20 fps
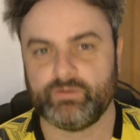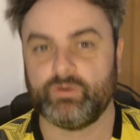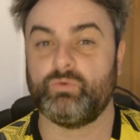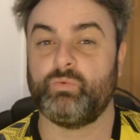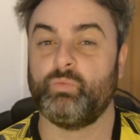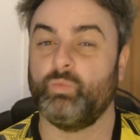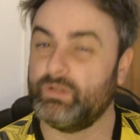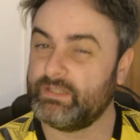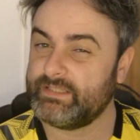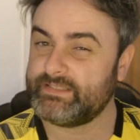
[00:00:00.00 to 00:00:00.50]

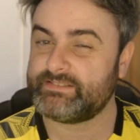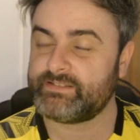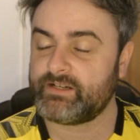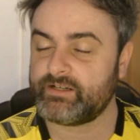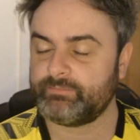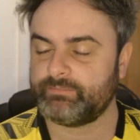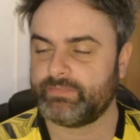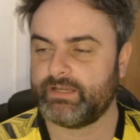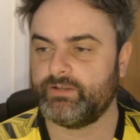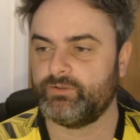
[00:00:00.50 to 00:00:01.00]
will they
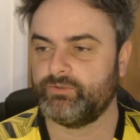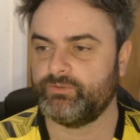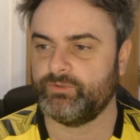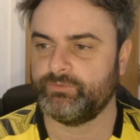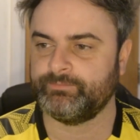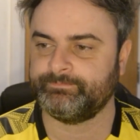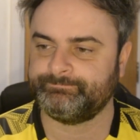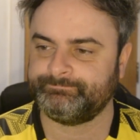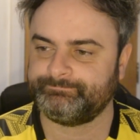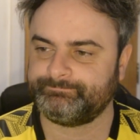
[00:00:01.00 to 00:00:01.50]
start him? I don't
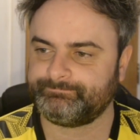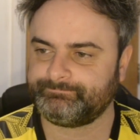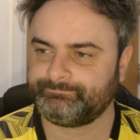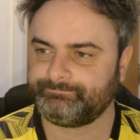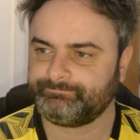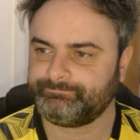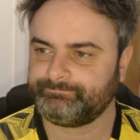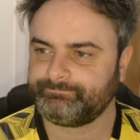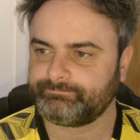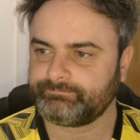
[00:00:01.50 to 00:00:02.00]
know.
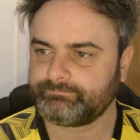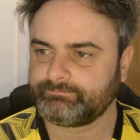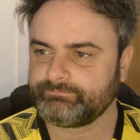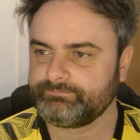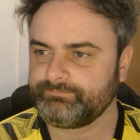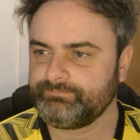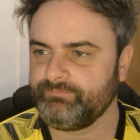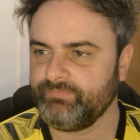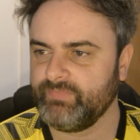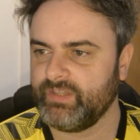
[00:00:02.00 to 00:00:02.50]

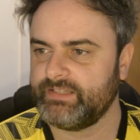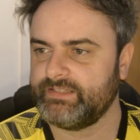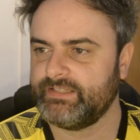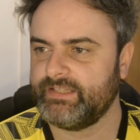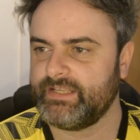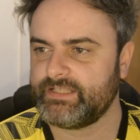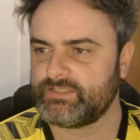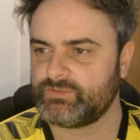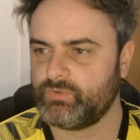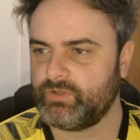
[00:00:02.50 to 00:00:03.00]
The
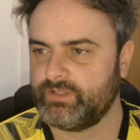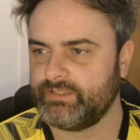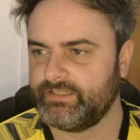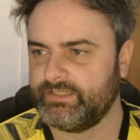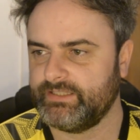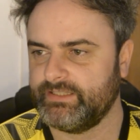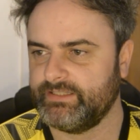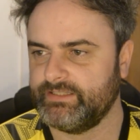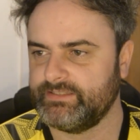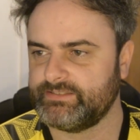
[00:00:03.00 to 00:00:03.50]
next one
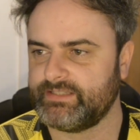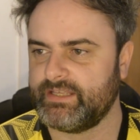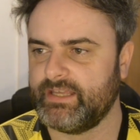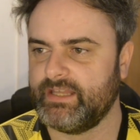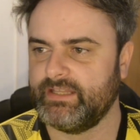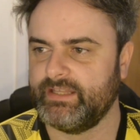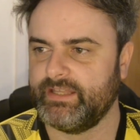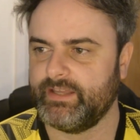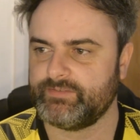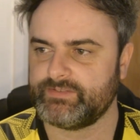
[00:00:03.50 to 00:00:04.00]
is
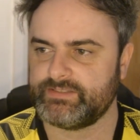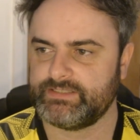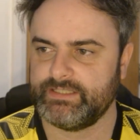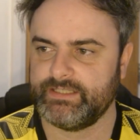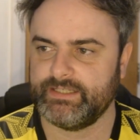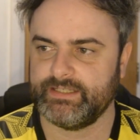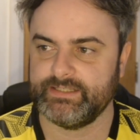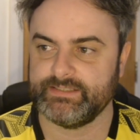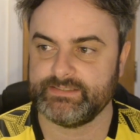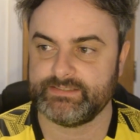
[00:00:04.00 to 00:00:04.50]

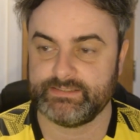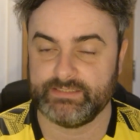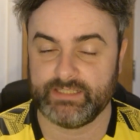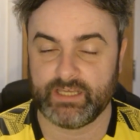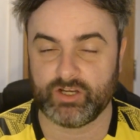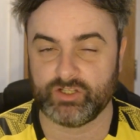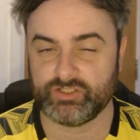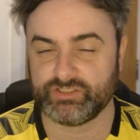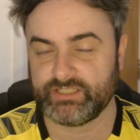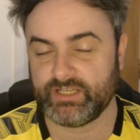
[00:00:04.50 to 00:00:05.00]
LAFC against
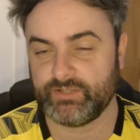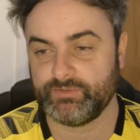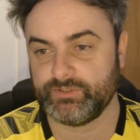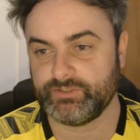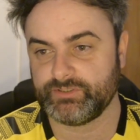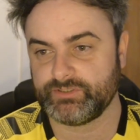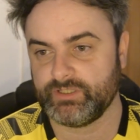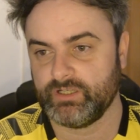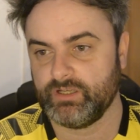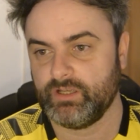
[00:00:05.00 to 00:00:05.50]
Seattle
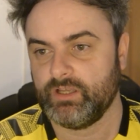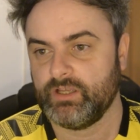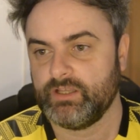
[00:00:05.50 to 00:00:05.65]
Sounders.